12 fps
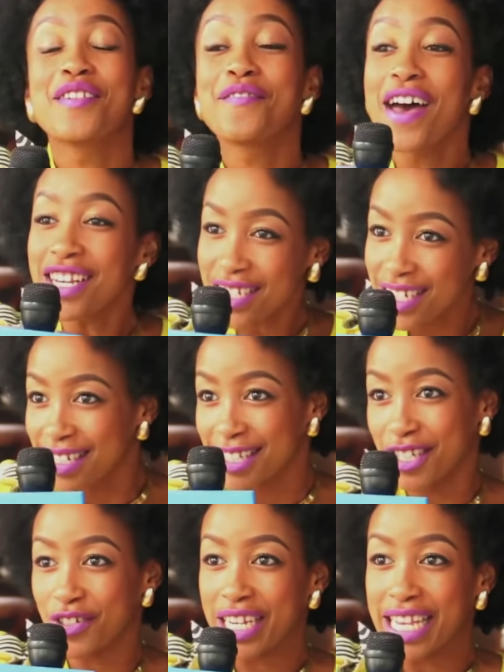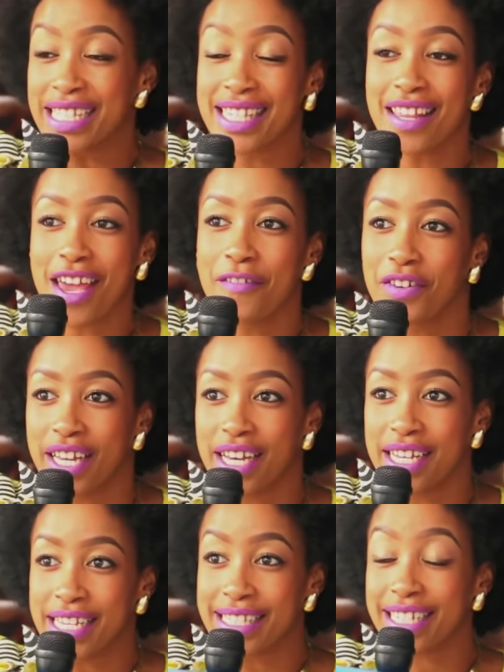The fashion industry in South
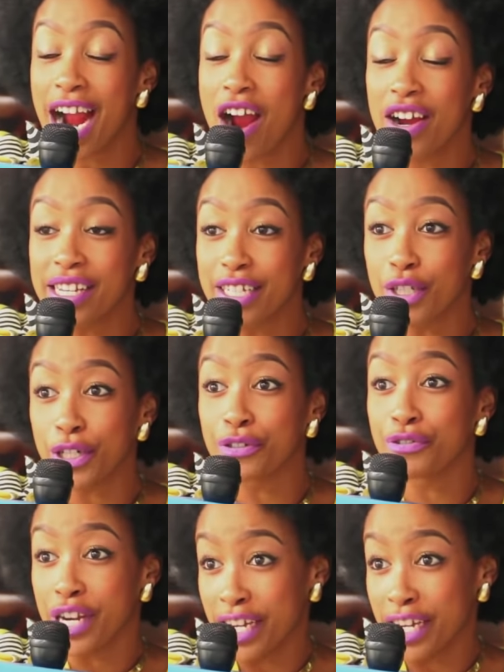Africa is currently doing